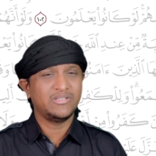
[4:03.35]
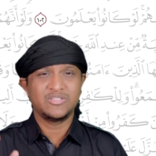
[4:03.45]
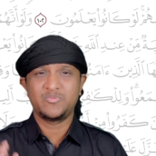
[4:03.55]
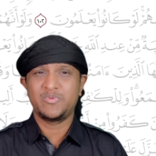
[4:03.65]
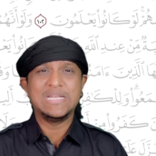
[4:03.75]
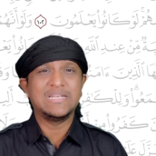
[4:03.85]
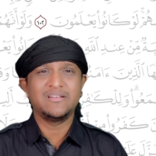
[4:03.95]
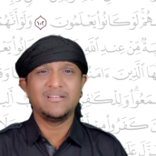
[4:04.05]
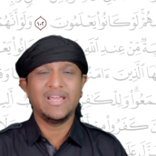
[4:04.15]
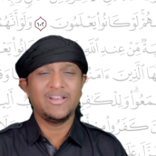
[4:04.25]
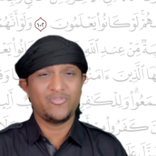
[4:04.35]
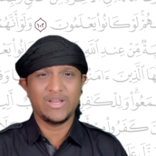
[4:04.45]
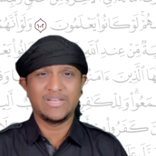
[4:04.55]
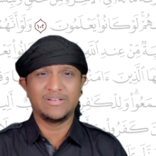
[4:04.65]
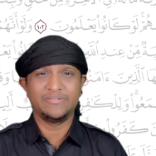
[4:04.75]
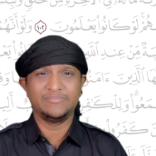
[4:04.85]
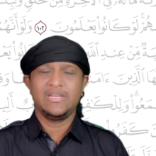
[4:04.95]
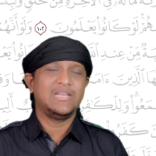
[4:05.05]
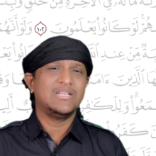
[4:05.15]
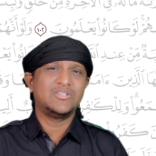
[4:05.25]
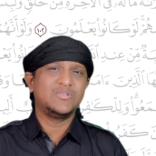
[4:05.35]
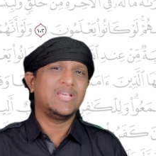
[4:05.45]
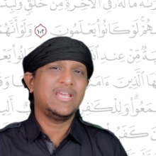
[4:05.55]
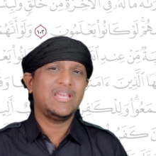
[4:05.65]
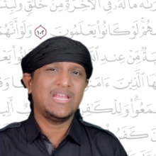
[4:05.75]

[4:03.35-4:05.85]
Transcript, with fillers: Just print it and write it. Needless to say,